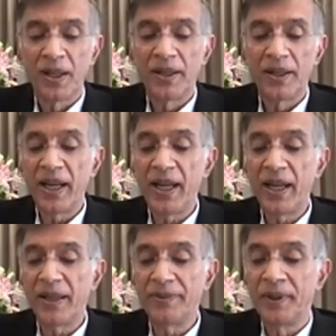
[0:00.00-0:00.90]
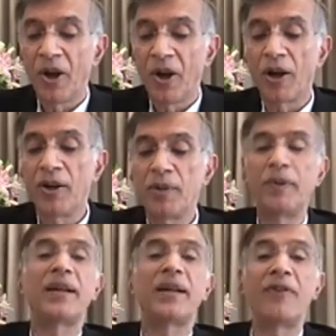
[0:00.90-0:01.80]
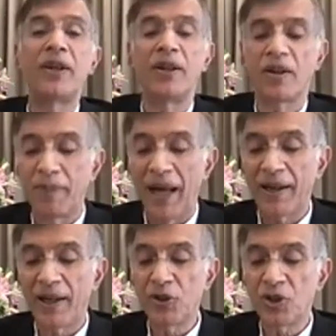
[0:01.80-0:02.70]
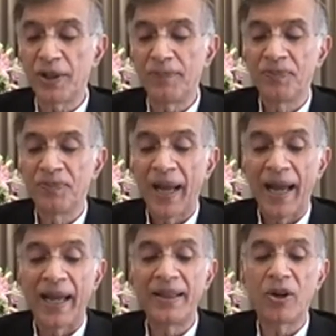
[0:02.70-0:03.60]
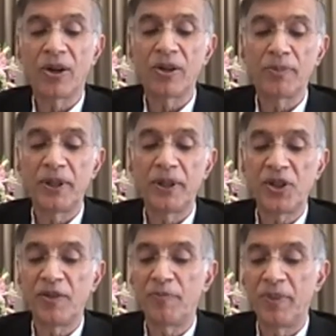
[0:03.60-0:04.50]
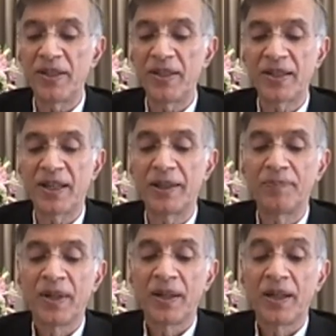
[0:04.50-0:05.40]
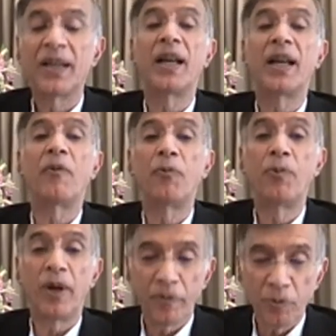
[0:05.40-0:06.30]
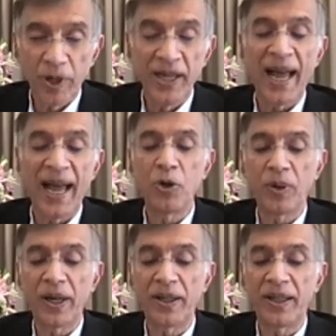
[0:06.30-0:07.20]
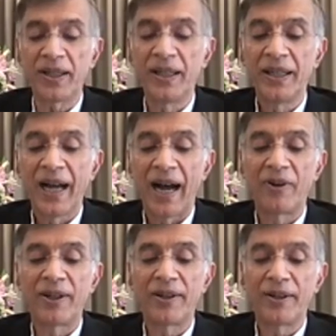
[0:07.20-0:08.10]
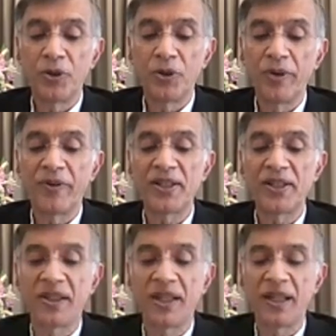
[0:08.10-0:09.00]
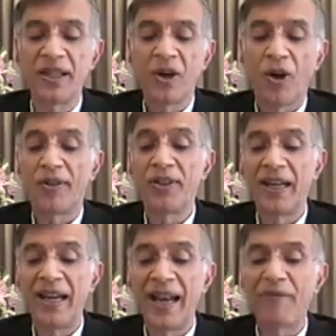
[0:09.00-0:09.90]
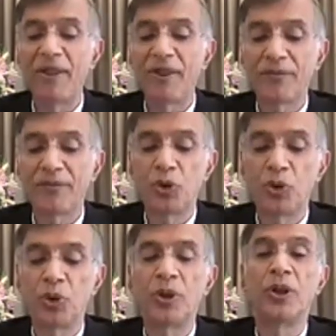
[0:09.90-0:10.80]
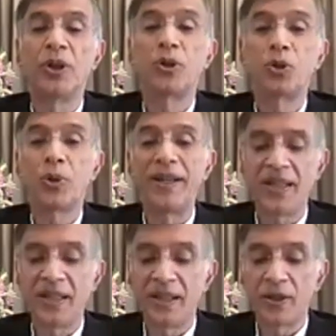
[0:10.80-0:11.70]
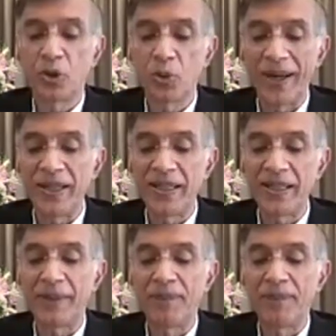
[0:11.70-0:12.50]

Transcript: the Honorable Governor of Maharashtra and the Honorable Chief Minister inaugurated our university on the 11th of June, 2020.